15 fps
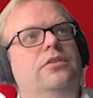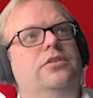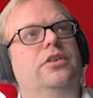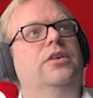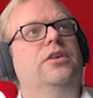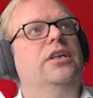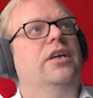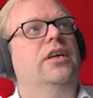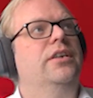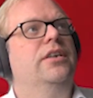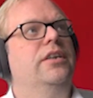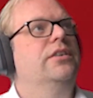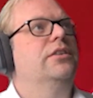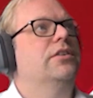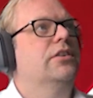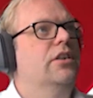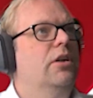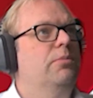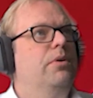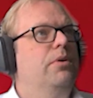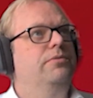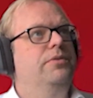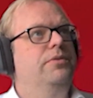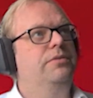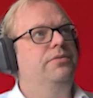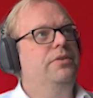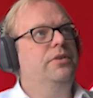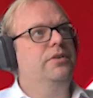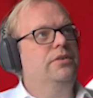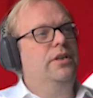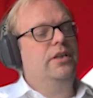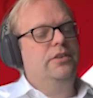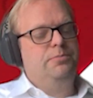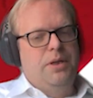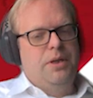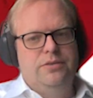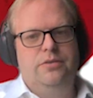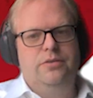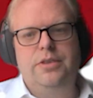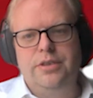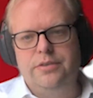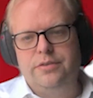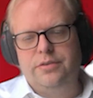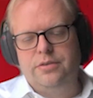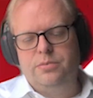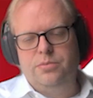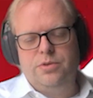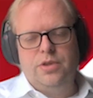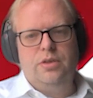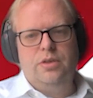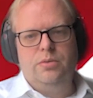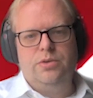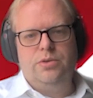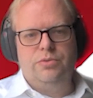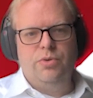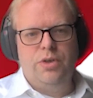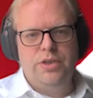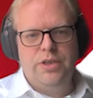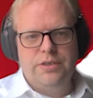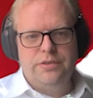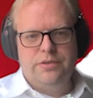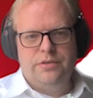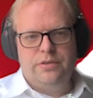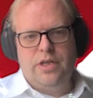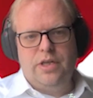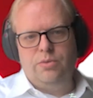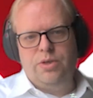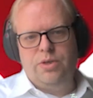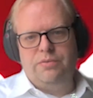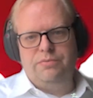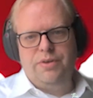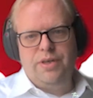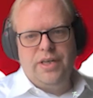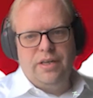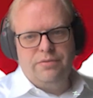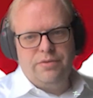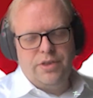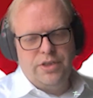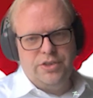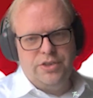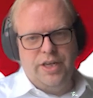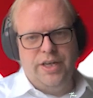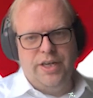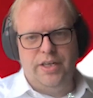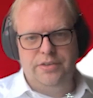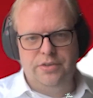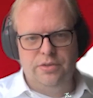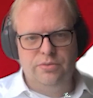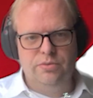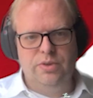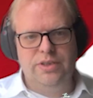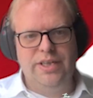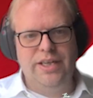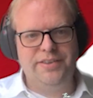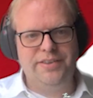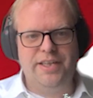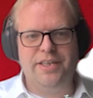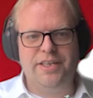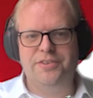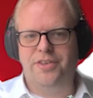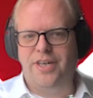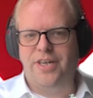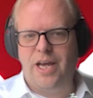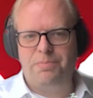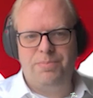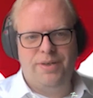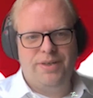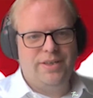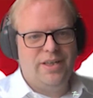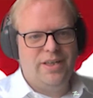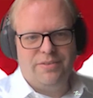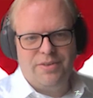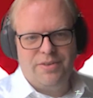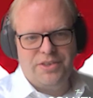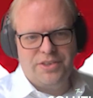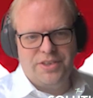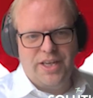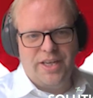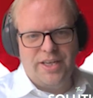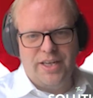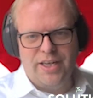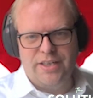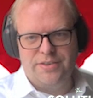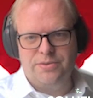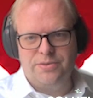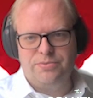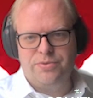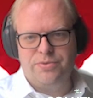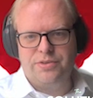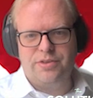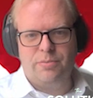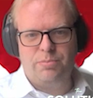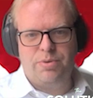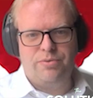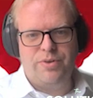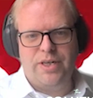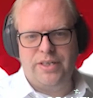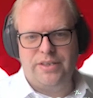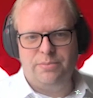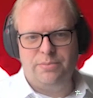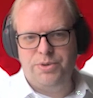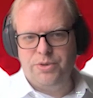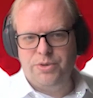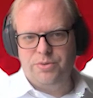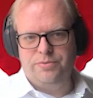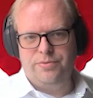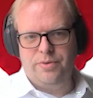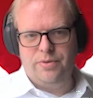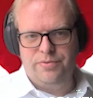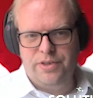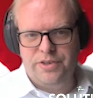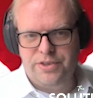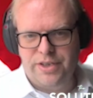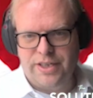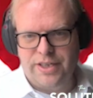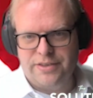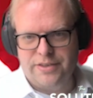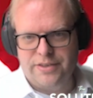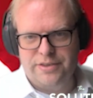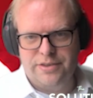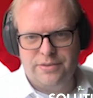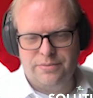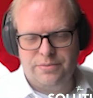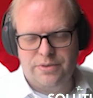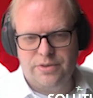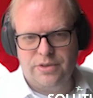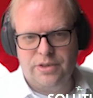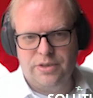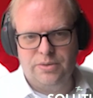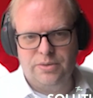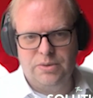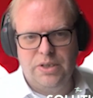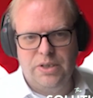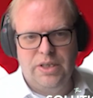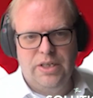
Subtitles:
So I think there's a couple of different aspects to this. So one is, how can we leverage AI? So the attackers are happily leveraging AI to, for example, write beautiful phishing letters. So,